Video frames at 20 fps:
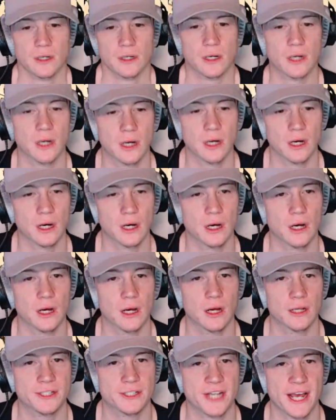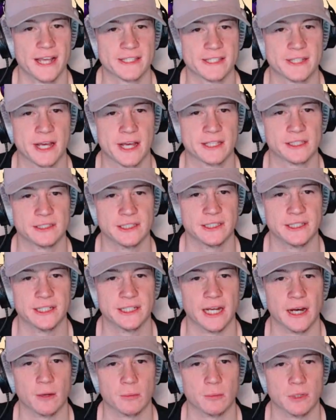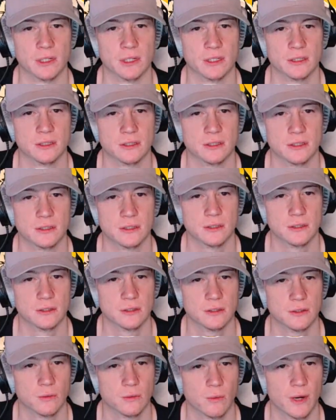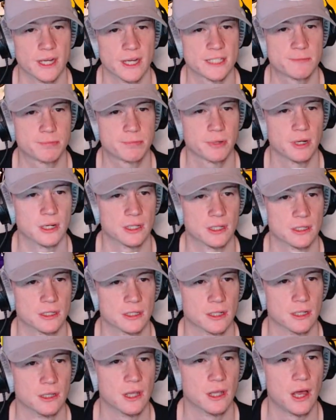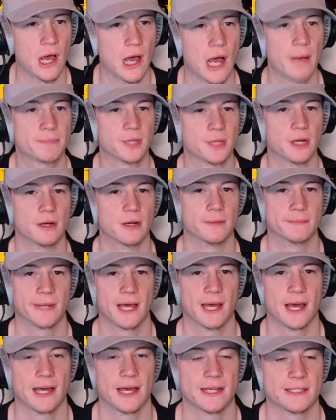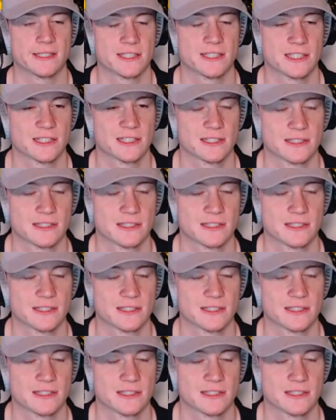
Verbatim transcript: Ah, Jazz got the lead now, bro. Westbrook, lobbed them. Nice.